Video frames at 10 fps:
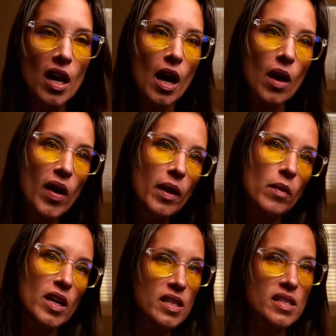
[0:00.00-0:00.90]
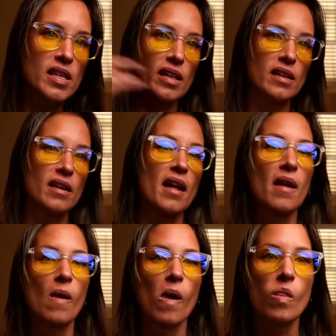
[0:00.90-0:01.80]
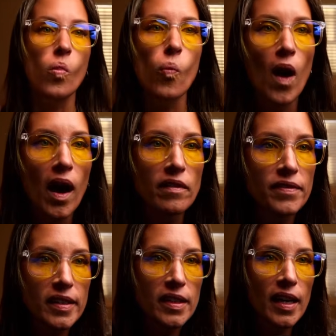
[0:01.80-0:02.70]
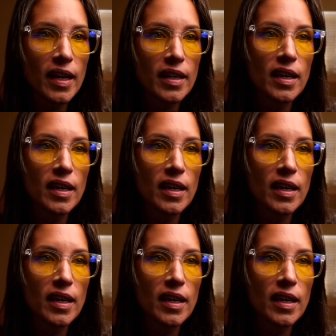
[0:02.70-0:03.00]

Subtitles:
Okay, what do you guys think? I feel like